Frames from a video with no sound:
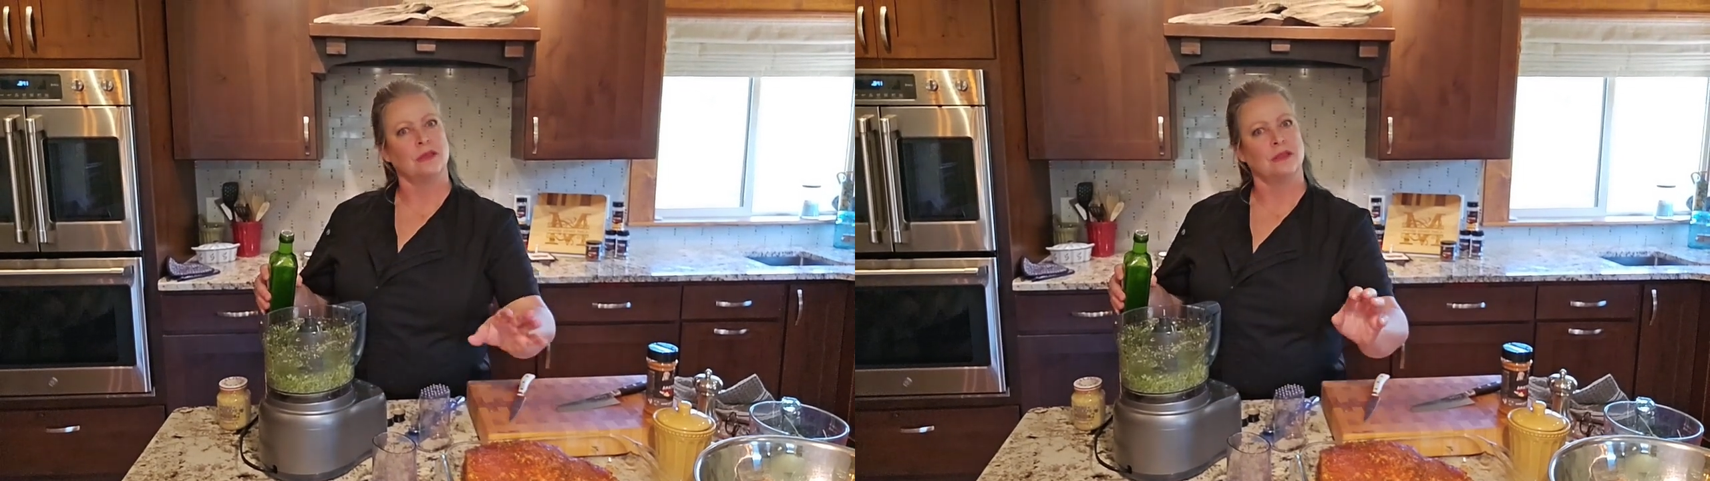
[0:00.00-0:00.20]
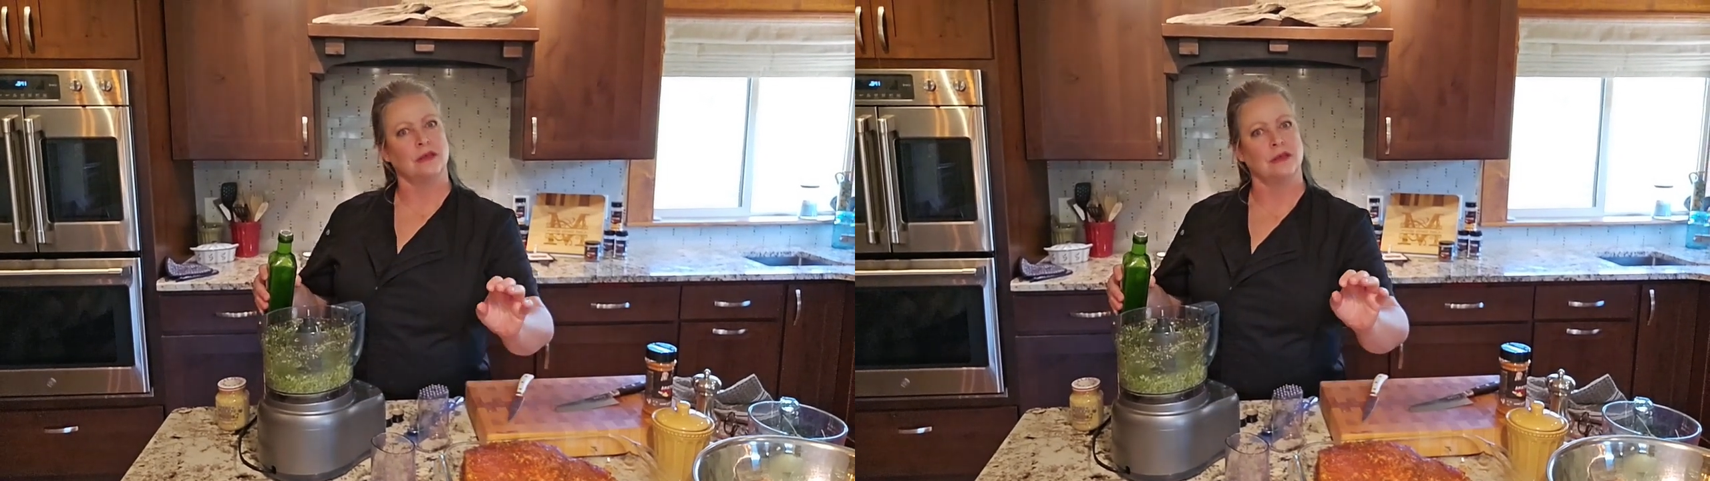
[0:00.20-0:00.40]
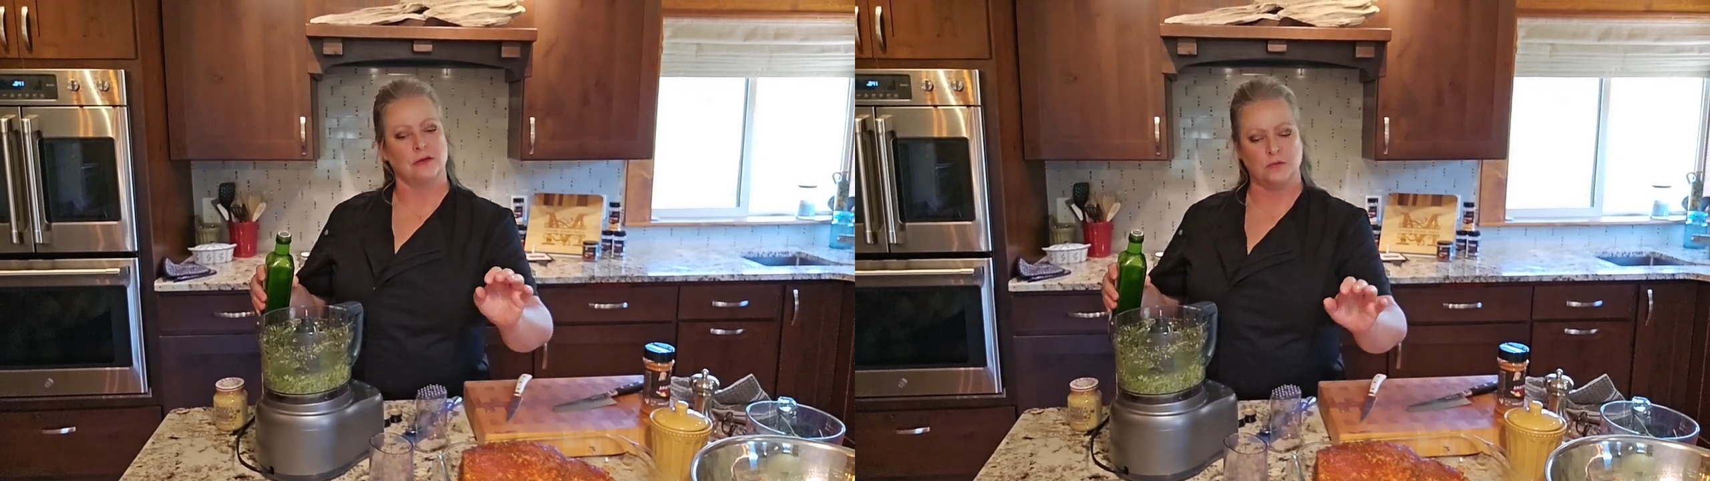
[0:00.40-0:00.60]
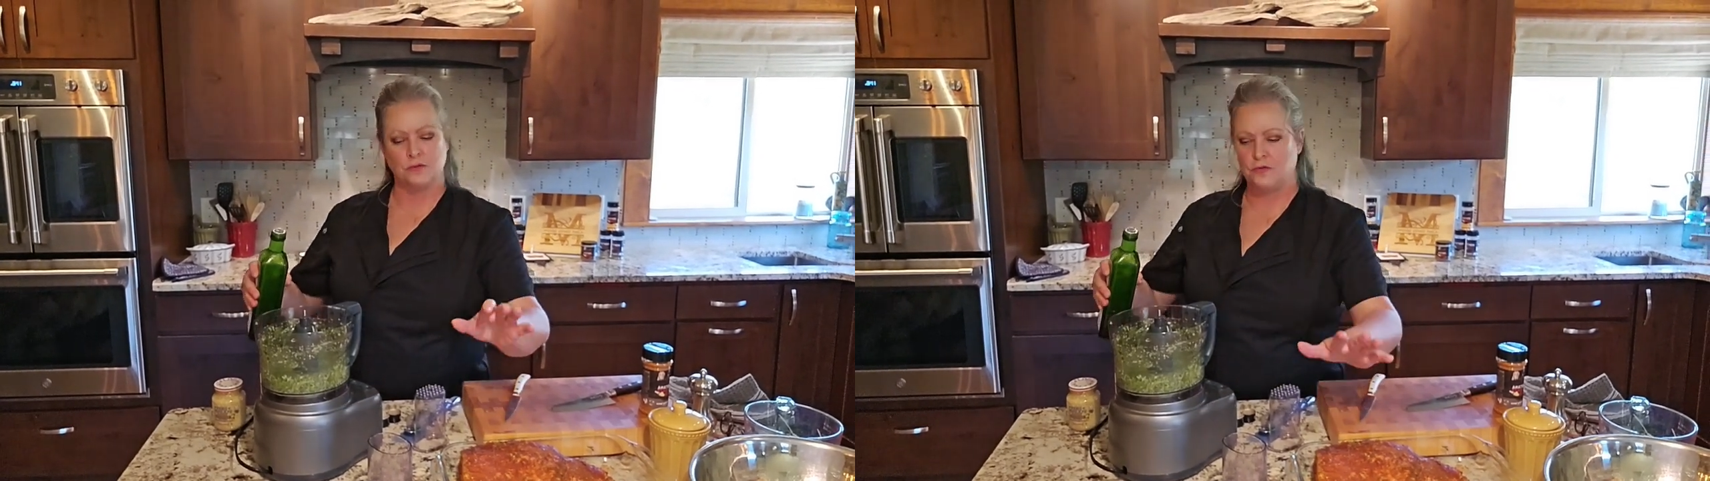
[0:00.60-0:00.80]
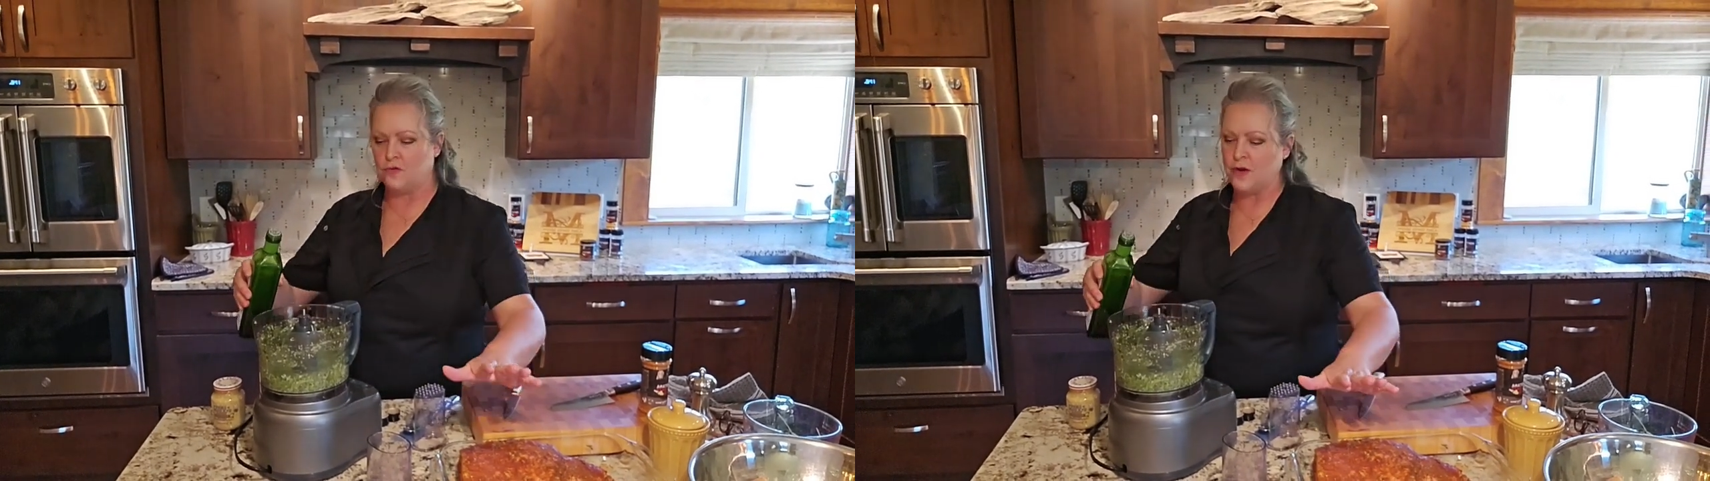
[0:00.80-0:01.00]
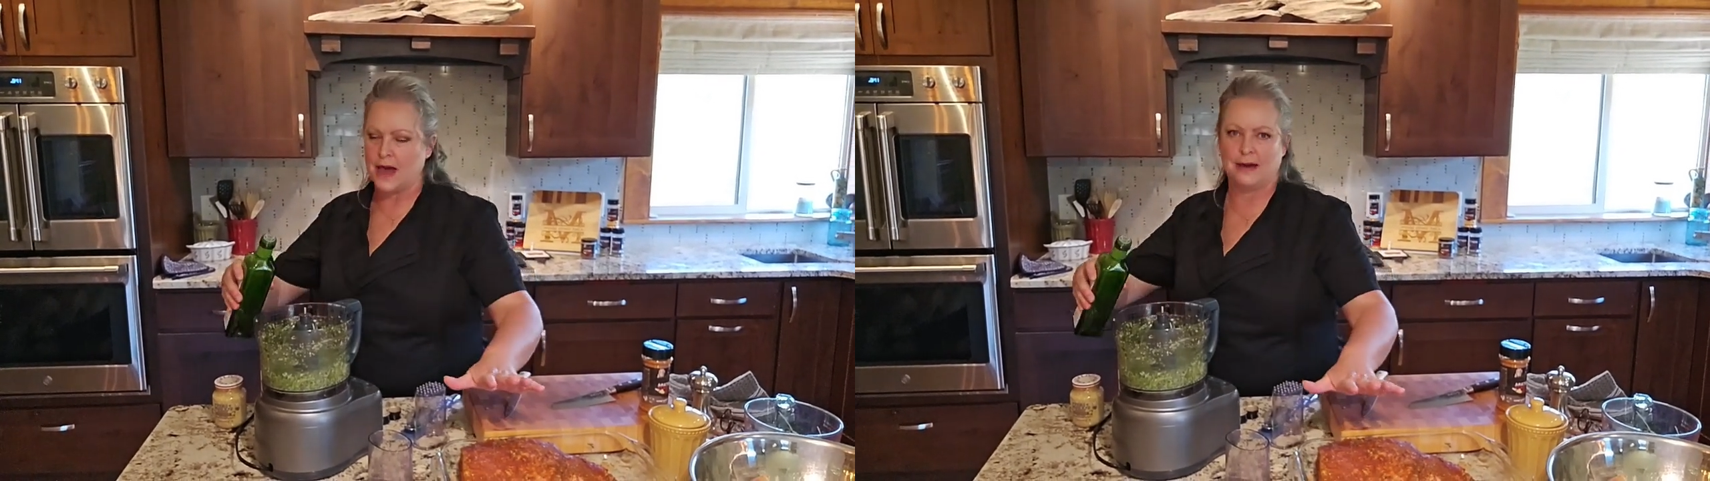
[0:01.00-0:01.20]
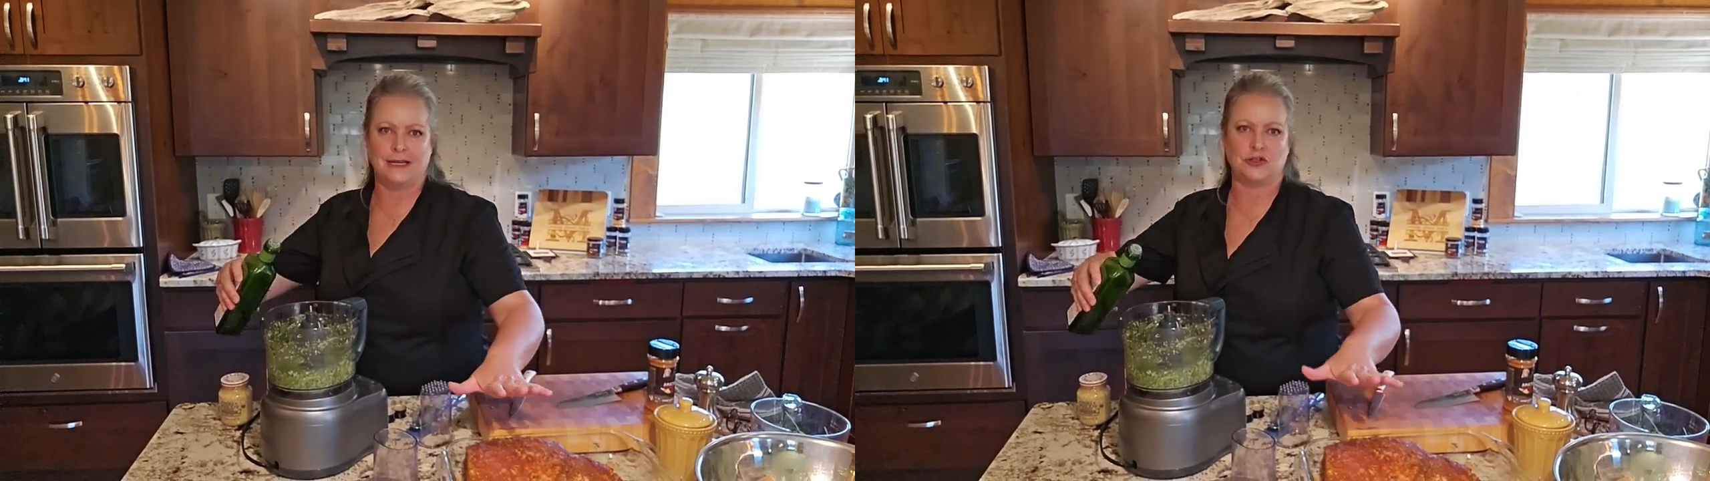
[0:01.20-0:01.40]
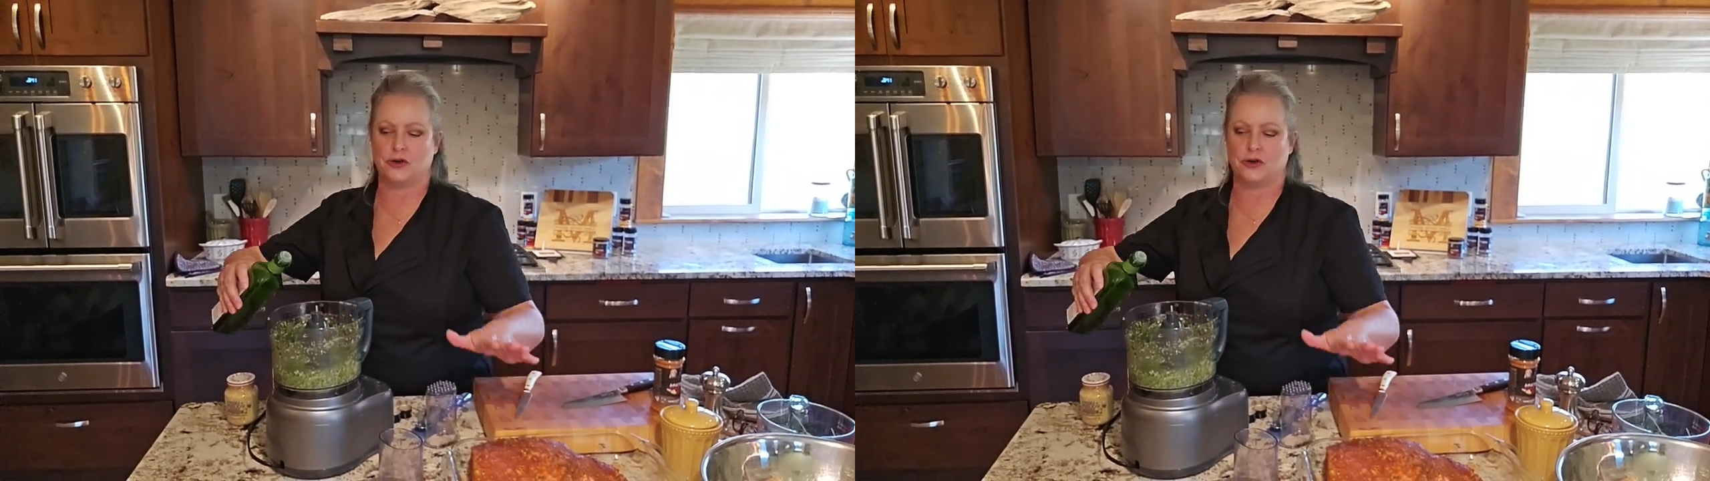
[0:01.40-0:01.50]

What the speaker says: the fatty